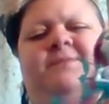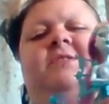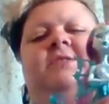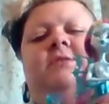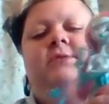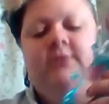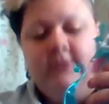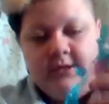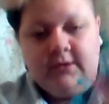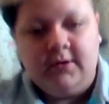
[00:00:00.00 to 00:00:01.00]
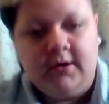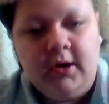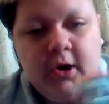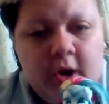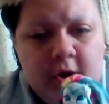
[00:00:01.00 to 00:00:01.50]
Eh.
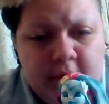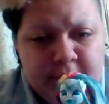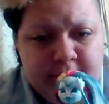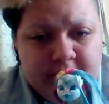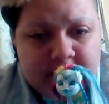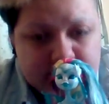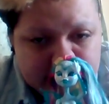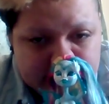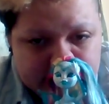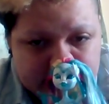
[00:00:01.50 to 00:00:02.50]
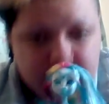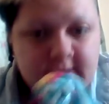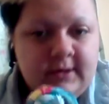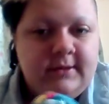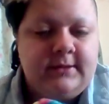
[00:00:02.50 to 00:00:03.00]
Alrighty then.
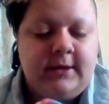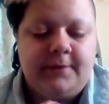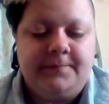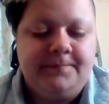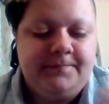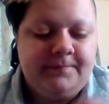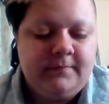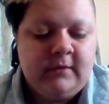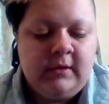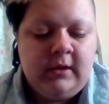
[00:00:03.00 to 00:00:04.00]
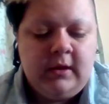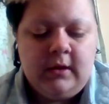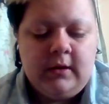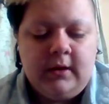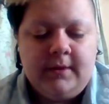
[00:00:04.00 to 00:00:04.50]
So,
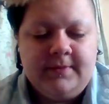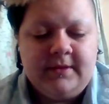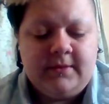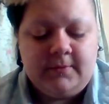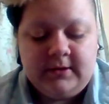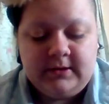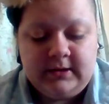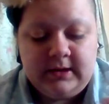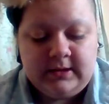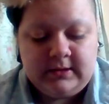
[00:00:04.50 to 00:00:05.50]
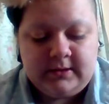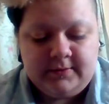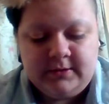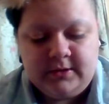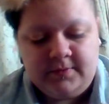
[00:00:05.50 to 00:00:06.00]
um, this one is
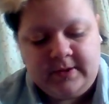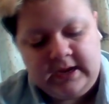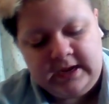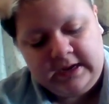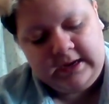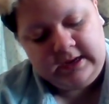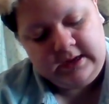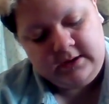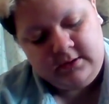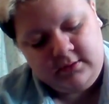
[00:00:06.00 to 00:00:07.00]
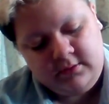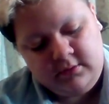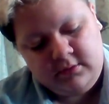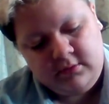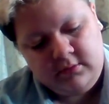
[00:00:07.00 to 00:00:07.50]
going to be.
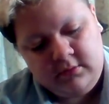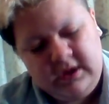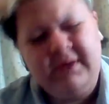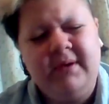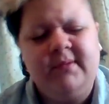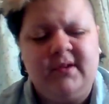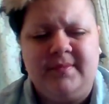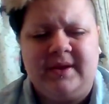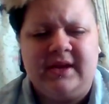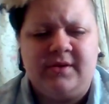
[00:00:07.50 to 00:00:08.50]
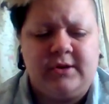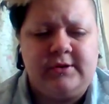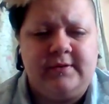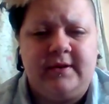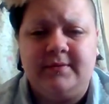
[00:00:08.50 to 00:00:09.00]
Yeah, I'm not gonna make it quick
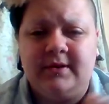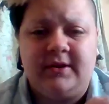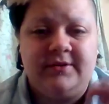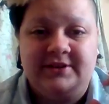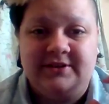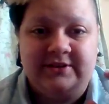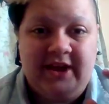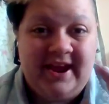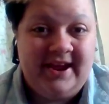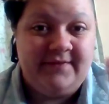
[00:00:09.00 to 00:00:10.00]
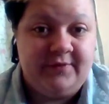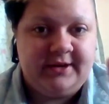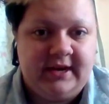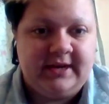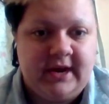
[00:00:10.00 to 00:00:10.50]
video. I'm gonna go into every
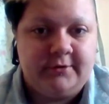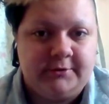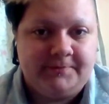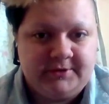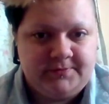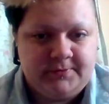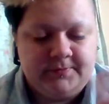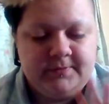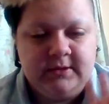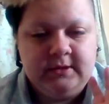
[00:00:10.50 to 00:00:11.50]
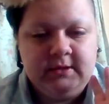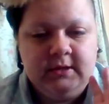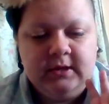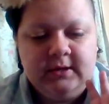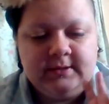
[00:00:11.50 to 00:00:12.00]
detail as possible.
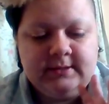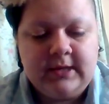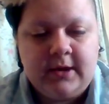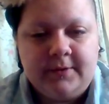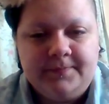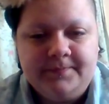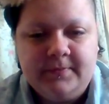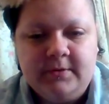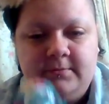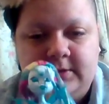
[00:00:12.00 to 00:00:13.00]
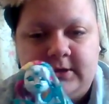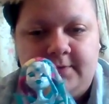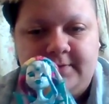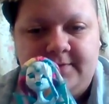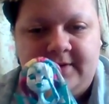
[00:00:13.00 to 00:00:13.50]
So, start
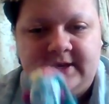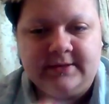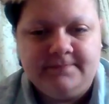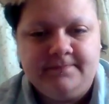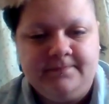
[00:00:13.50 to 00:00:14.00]
off with the face.